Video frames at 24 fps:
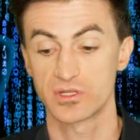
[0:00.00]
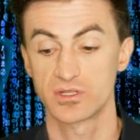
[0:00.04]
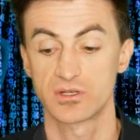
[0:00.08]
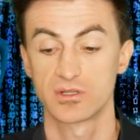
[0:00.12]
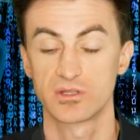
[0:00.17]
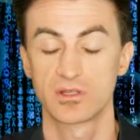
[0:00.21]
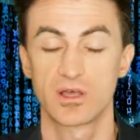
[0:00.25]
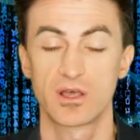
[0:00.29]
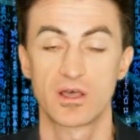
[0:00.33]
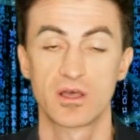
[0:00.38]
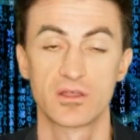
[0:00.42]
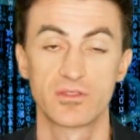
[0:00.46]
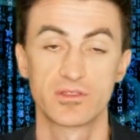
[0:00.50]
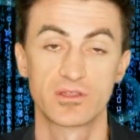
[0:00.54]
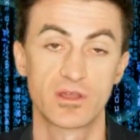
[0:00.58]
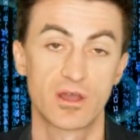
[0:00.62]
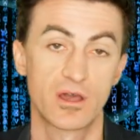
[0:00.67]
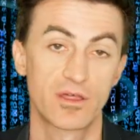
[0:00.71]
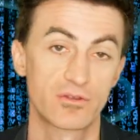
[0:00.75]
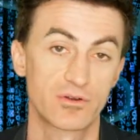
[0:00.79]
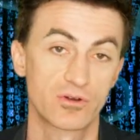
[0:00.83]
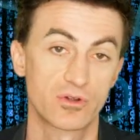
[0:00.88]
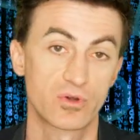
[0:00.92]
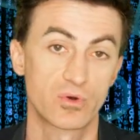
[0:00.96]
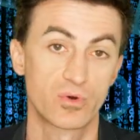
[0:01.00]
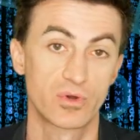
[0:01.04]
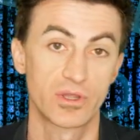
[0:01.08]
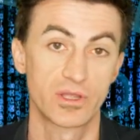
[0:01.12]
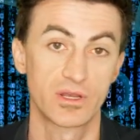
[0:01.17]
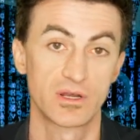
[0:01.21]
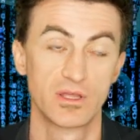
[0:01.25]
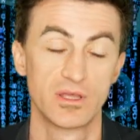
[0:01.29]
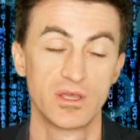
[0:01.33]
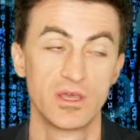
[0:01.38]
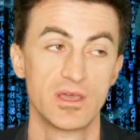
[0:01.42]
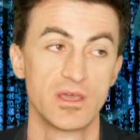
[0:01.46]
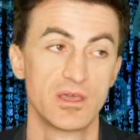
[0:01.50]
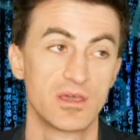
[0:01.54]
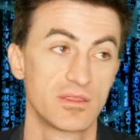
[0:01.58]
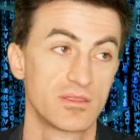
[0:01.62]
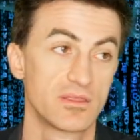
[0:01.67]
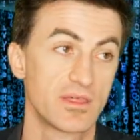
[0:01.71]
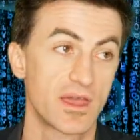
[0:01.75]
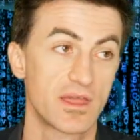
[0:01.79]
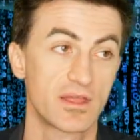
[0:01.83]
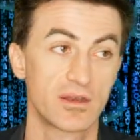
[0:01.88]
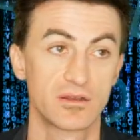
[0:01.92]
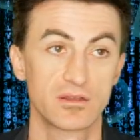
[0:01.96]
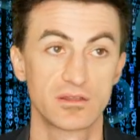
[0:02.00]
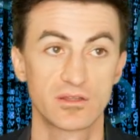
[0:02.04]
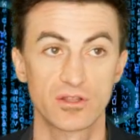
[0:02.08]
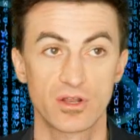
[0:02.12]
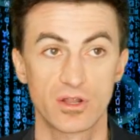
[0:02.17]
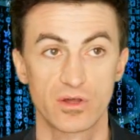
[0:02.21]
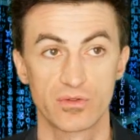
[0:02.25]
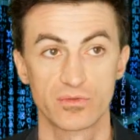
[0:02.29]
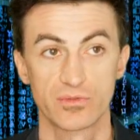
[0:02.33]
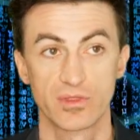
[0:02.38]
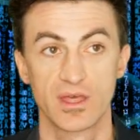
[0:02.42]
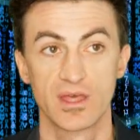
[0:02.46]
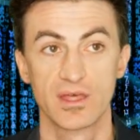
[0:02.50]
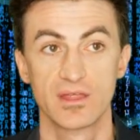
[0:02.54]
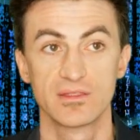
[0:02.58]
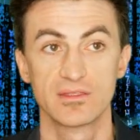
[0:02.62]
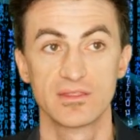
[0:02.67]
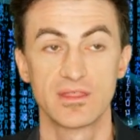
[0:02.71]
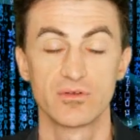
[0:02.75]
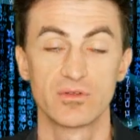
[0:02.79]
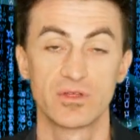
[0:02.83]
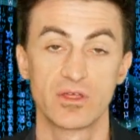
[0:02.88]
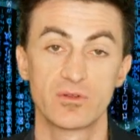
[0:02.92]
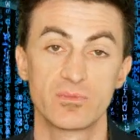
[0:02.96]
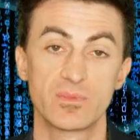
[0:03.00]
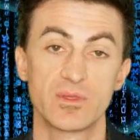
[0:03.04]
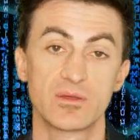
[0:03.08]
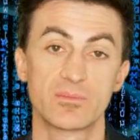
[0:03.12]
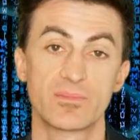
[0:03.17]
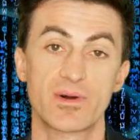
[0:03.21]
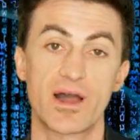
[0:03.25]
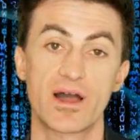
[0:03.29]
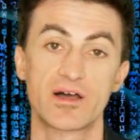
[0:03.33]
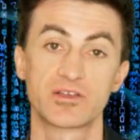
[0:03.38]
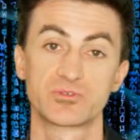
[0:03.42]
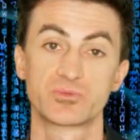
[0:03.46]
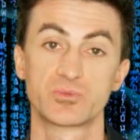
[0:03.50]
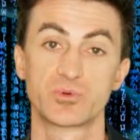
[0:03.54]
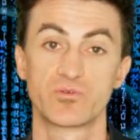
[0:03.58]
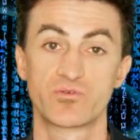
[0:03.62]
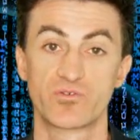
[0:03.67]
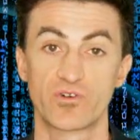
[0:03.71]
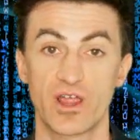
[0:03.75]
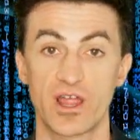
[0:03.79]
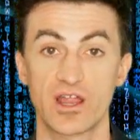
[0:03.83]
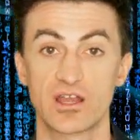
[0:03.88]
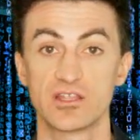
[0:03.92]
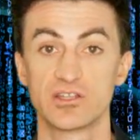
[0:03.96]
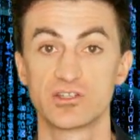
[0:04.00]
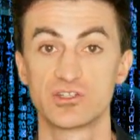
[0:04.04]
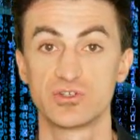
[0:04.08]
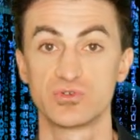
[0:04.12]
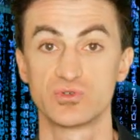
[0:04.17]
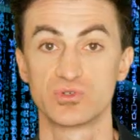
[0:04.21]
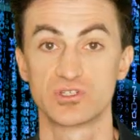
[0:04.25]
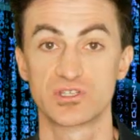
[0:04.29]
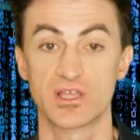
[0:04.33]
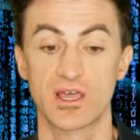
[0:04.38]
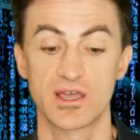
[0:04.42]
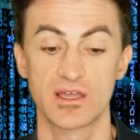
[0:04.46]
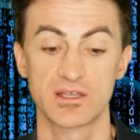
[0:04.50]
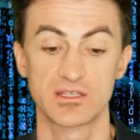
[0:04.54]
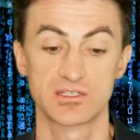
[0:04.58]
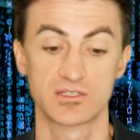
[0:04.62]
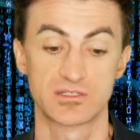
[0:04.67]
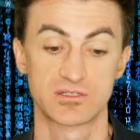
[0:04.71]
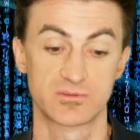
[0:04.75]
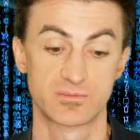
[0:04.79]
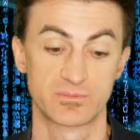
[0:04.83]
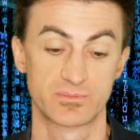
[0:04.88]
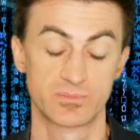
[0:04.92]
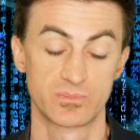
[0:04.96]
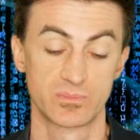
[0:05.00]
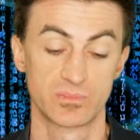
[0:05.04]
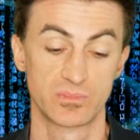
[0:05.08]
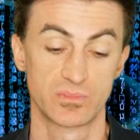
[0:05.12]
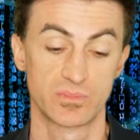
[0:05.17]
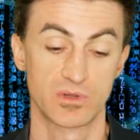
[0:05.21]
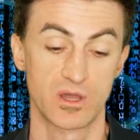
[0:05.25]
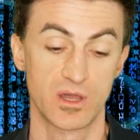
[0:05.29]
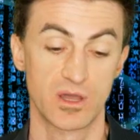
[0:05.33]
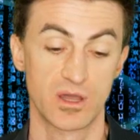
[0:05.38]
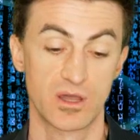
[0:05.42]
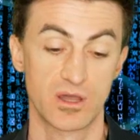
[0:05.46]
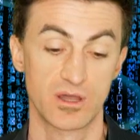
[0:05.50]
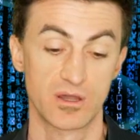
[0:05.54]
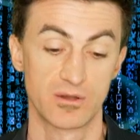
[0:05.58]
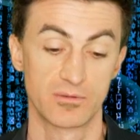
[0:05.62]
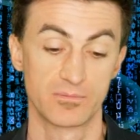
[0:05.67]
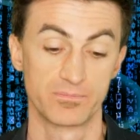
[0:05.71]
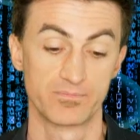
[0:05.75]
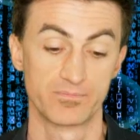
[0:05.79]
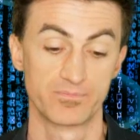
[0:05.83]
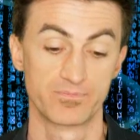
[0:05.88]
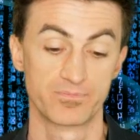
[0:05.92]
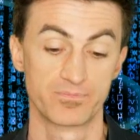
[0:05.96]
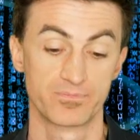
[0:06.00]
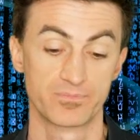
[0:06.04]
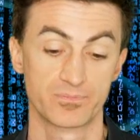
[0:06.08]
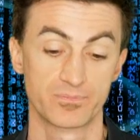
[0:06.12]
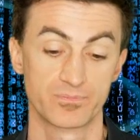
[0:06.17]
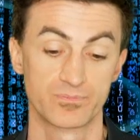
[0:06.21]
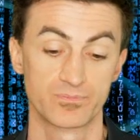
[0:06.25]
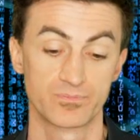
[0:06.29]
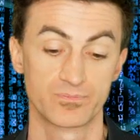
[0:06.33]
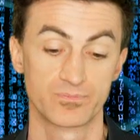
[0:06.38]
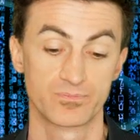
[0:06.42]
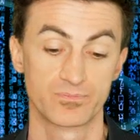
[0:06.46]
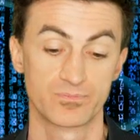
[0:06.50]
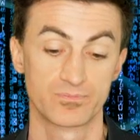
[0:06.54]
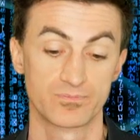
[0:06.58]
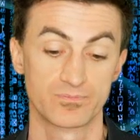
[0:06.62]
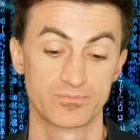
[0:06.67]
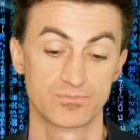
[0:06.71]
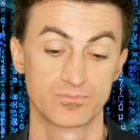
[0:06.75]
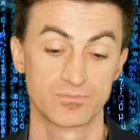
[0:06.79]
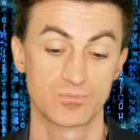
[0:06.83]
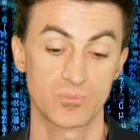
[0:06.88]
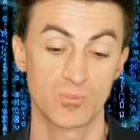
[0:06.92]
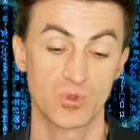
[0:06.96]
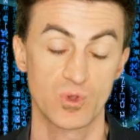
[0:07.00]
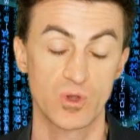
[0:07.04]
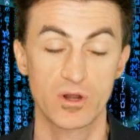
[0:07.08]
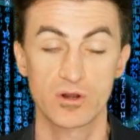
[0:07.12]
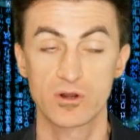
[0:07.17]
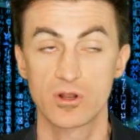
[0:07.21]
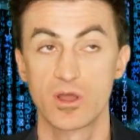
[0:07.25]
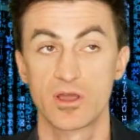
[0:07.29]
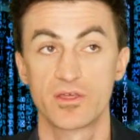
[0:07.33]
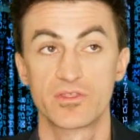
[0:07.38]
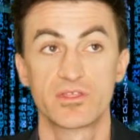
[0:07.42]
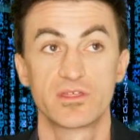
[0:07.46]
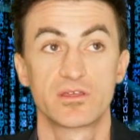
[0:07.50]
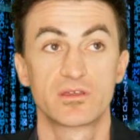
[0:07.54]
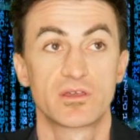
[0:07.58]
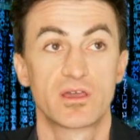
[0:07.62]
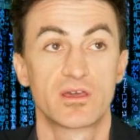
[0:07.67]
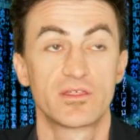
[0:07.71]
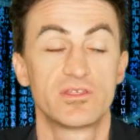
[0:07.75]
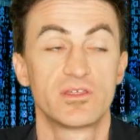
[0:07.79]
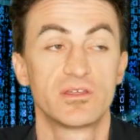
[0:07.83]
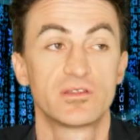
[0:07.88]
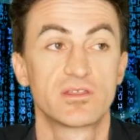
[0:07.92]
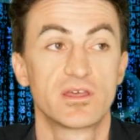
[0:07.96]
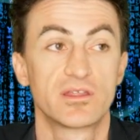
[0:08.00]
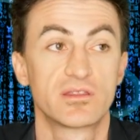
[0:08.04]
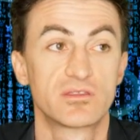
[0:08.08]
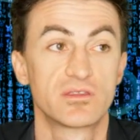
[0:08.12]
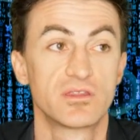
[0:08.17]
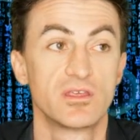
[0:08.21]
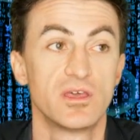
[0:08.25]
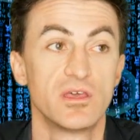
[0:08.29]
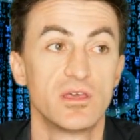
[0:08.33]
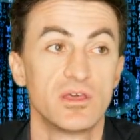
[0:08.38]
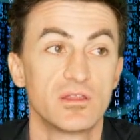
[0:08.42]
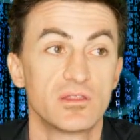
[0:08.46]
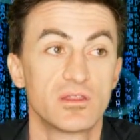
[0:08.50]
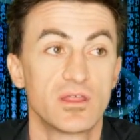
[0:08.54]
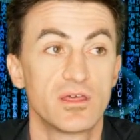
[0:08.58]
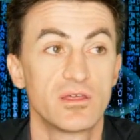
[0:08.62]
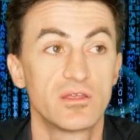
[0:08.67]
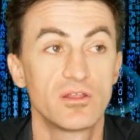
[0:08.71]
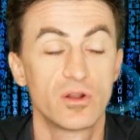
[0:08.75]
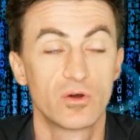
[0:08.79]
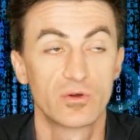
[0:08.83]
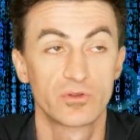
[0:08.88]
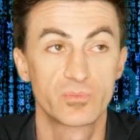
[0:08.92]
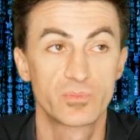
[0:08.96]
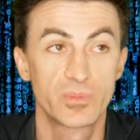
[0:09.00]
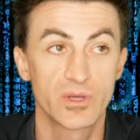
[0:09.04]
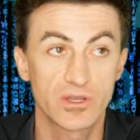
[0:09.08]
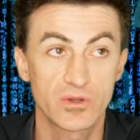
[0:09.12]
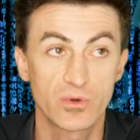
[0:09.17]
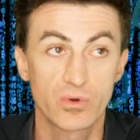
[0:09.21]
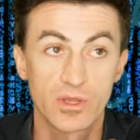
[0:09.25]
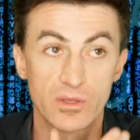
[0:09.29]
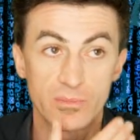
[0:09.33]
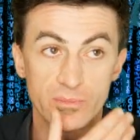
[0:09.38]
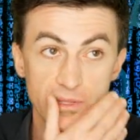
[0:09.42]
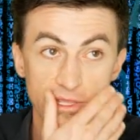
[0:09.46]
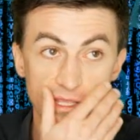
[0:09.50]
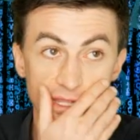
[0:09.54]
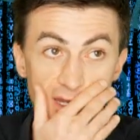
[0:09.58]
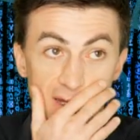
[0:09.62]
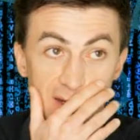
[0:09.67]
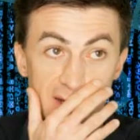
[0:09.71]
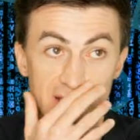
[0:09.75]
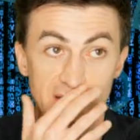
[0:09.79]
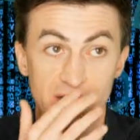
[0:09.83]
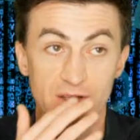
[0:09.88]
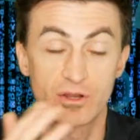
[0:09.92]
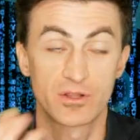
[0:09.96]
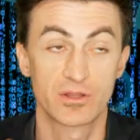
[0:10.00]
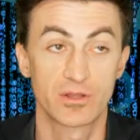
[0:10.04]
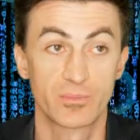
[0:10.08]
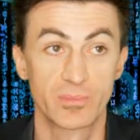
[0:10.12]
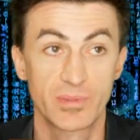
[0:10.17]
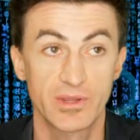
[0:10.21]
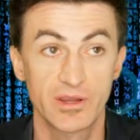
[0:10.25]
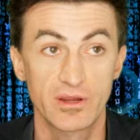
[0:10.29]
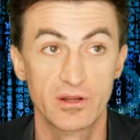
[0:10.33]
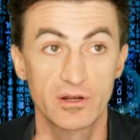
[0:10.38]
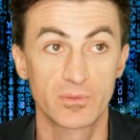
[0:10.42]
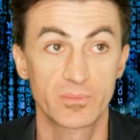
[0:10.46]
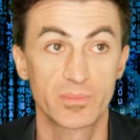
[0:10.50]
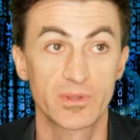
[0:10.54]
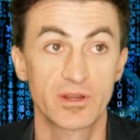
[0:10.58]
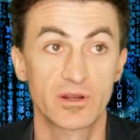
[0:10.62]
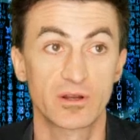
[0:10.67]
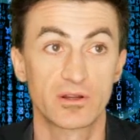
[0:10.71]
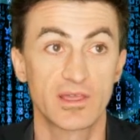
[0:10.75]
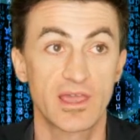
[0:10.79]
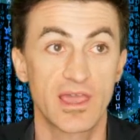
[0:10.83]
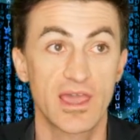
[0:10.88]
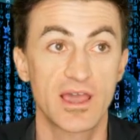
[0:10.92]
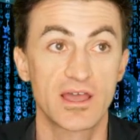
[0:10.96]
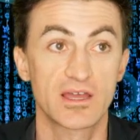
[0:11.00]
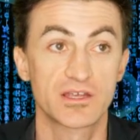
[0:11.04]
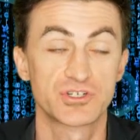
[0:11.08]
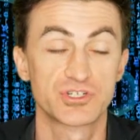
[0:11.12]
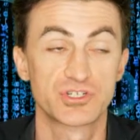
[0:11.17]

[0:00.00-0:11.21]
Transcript: the other coin, then it'd be impossible for any two sides. I don't know. I think that Bitcoin being the peer-to-peer cash,